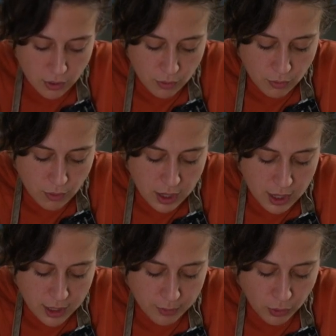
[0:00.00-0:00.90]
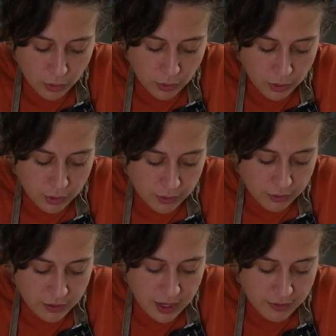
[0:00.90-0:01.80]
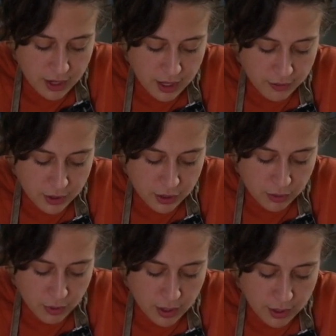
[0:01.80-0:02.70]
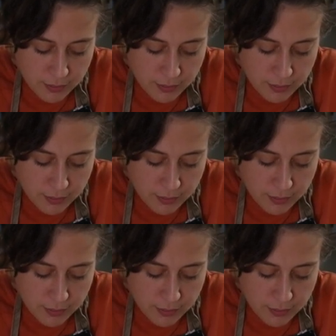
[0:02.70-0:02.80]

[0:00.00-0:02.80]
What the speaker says: wide bowl, 5.5 inches wide.